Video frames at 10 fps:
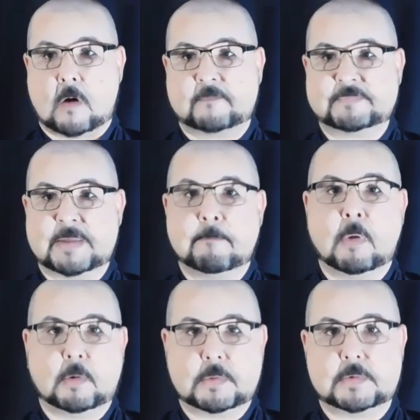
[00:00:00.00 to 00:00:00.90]
of the
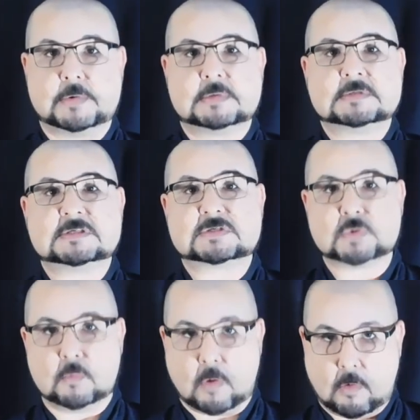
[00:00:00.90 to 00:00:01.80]
modern
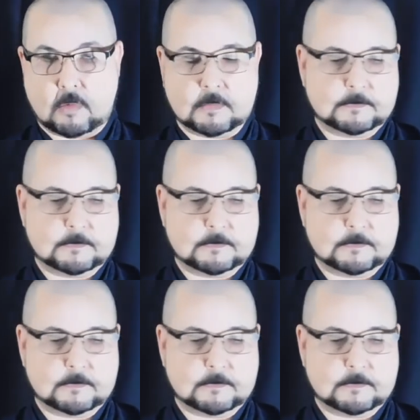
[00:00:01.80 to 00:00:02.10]
sumo